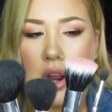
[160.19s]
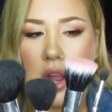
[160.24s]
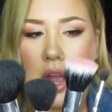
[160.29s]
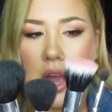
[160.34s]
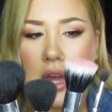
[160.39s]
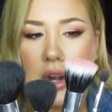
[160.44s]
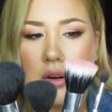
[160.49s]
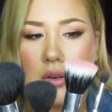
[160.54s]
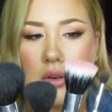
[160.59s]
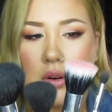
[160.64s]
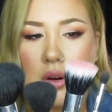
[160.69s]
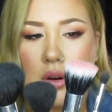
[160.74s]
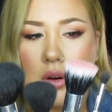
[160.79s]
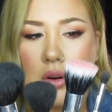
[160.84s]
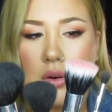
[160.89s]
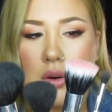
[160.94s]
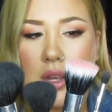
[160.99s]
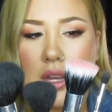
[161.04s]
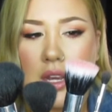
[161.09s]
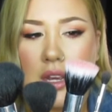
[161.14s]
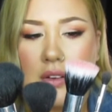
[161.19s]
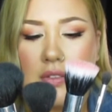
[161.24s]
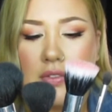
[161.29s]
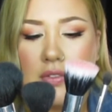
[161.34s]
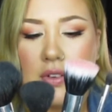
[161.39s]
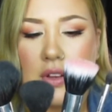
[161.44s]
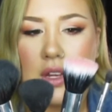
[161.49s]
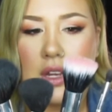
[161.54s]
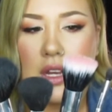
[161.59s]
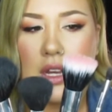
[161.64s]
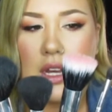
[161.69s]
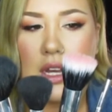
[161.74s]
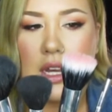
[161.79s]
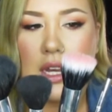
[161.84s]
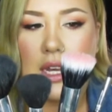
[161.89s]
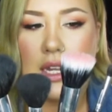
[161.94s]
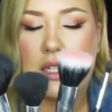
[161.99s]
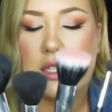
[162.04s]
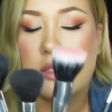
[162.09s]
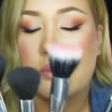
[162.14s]
I don't know if
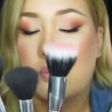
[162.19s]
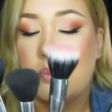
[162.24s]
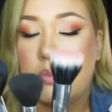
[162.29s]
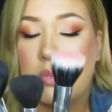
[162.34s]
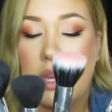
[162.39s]
it's,